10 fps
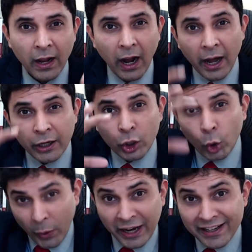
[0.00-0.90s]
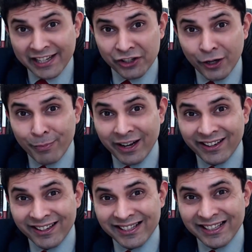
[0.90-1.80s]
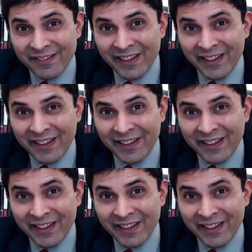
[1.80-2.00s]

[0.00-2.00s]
are quick decision makers,